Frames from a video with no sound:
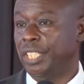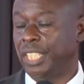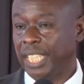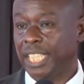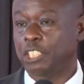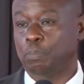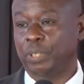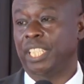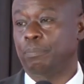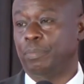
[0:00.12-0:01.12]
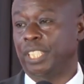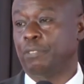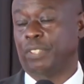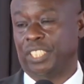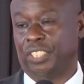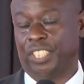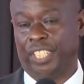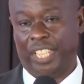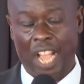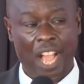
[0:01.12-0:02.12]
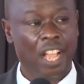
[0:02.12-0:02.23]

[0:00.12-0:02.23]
The last prayer breakfast here